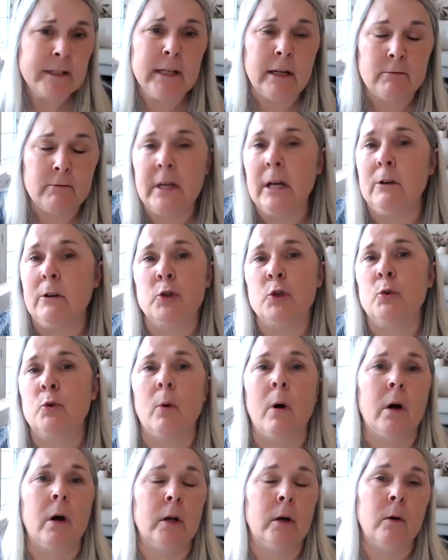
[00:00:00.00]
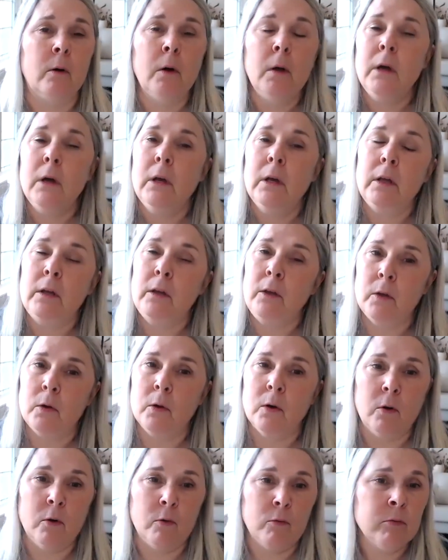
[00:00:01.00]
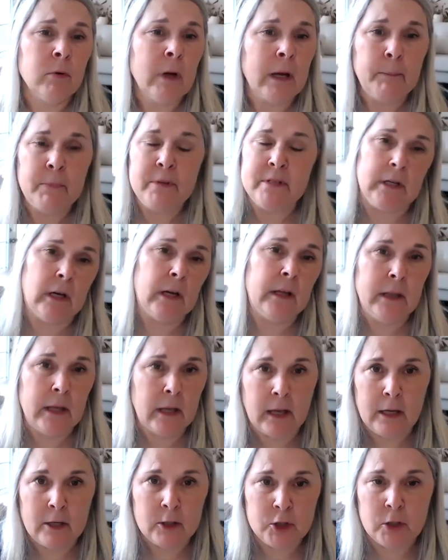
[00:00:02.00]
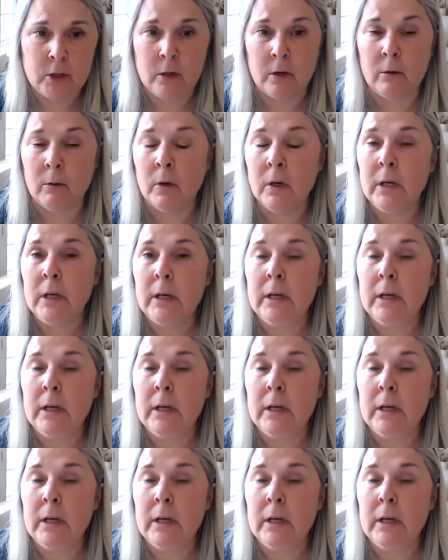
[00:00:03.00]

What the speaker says: downtown Toronto, you know, right beside the AGO.